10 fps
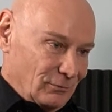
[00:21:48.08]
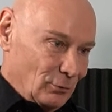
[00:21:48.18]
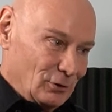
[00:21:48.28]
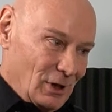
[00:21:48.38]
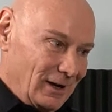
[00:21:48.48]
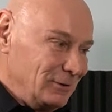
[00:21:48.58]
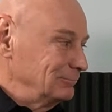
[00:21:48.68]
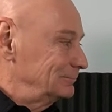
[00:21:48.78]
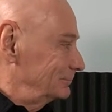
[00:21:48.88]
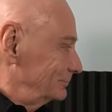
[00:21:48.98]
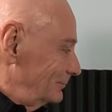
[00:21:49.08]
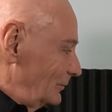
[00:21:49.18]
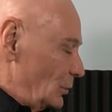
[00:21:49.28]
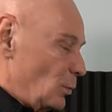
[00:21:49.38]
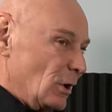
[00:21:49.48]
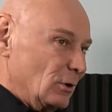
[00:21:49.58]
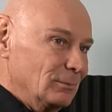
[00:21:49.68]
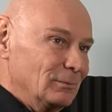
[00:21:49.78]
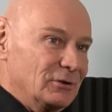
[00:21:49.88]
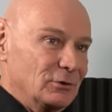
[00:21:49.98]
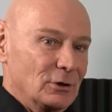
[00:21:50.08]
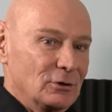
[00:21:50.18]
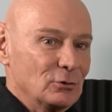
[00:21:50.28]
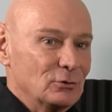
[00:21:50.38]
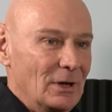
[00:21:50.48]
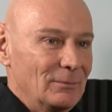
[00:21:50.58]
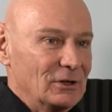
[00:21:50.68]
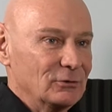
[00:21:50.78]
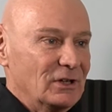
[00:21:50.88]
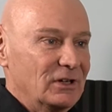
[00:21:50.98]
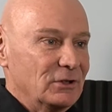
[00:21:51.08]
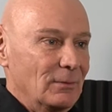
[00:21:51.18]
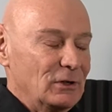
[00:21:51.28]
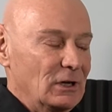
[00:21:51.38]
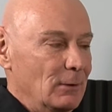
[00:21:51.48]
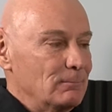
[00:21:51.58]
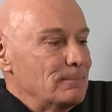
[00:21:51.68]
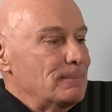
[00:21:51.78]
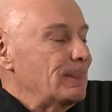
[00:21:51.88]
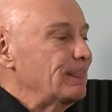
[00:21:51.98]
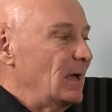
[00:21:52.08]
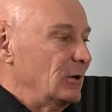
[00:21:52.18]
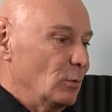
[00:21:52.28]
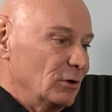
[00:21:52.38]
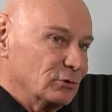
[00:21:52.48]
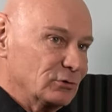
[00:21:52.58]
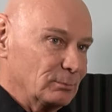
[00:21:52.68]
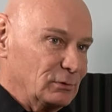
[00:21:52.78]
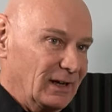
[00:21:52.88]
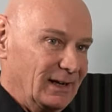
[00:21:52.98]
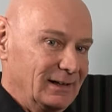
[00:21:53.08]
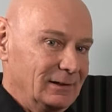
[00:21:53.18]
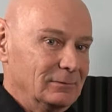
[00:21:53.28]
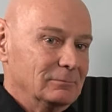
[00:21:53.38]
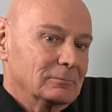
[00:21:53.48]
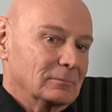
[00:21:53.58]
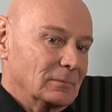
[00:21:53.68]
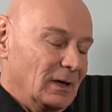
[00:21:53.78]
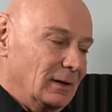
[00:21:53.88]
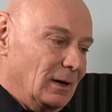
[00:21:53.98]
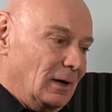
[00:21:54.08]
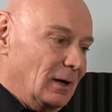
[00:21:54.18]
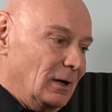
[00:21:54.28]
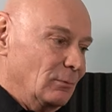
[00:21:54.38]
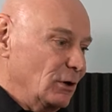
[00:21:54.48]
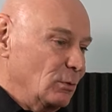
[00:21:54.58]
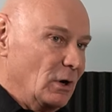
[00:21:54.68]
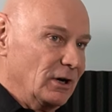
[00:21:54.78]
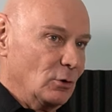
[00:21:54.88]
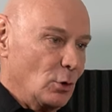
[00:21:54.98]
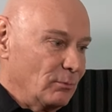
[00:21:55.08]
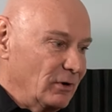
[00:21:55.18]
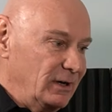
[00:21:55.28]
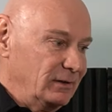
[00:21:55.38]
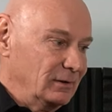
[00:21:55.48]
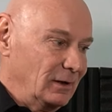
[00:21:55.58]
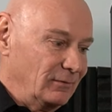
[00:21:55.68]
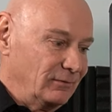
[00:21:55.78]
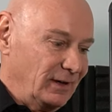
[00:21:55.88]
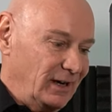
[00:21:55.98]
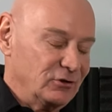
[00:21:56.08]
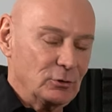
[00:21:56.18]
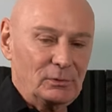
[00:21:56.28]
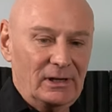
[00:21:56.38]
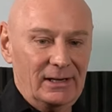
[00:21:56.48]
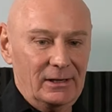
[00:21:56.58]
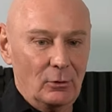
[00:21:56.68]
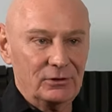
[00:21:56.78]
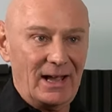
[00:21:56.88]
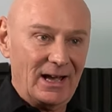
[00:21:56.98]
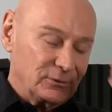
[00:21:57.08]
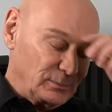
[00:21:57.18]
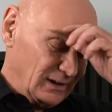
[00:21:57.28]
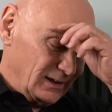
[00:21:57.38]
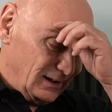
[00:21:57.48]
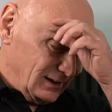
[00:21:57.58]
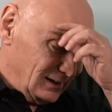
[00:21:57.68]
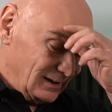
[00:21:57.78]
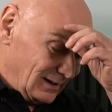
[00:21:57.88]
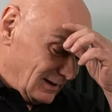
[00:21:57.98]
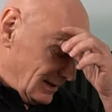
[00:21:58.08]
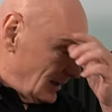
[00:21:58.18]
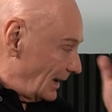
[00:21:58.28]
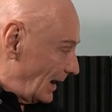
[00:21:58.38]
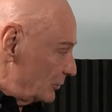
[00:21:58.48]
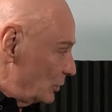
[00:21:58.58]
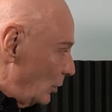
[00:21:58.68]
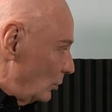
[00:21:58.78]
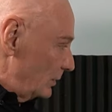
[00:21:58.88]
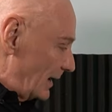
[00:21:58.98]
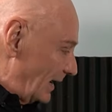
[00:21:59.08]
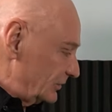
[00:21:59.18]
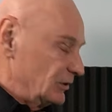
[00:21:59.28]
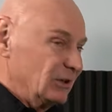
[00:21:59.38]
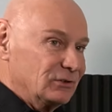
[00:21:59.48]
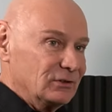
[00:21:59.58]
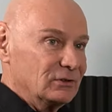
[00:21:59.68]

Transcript: if you're a client, you're welcome and you're going to do something or set something up and you want to do some planning, uh, whether you want to incorporate uh, financial planning or tax planning, how you own assets